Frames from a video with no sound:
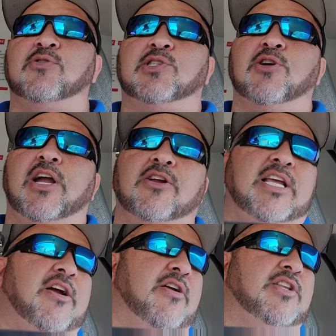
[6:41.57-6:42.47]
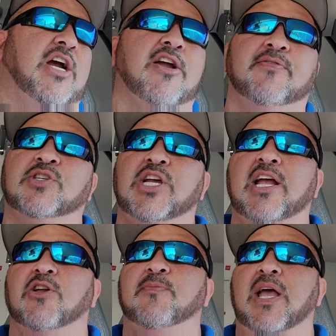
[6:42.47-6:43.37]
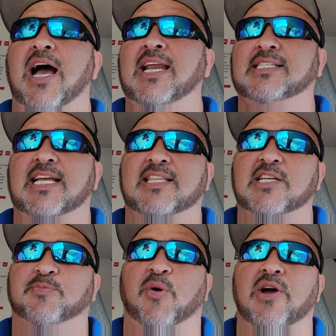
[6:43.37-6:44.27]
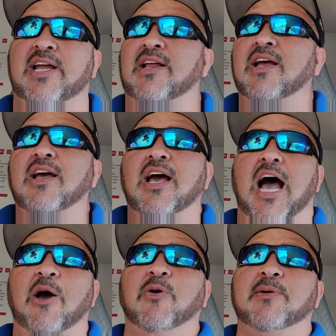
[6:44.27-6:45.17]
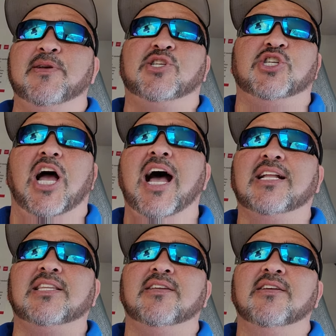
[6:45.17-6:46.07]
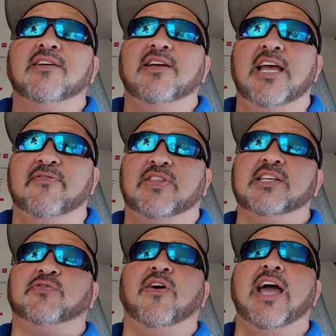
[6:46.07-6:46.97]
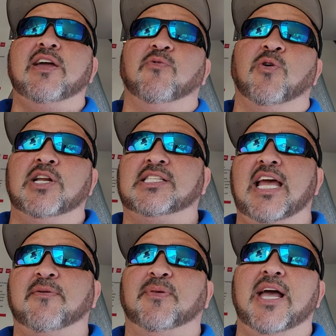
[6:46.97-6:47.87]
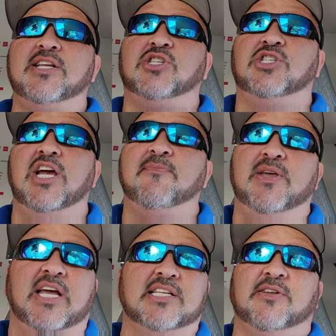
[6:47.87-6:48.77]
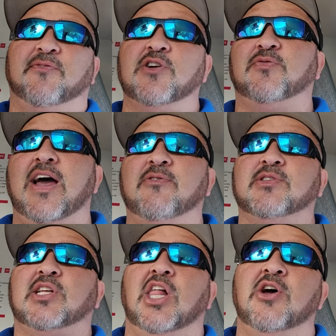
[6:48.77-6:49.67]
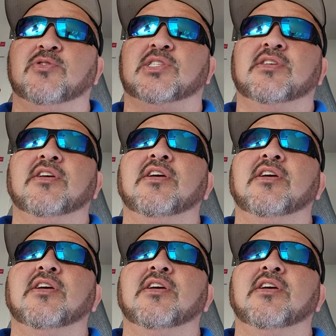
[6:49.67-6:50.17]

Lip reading: with Sergey Derevyanchenko. To be honest, at this point, I wouldn't be shocked if this fight were to take place, Jet, because the first fight was close.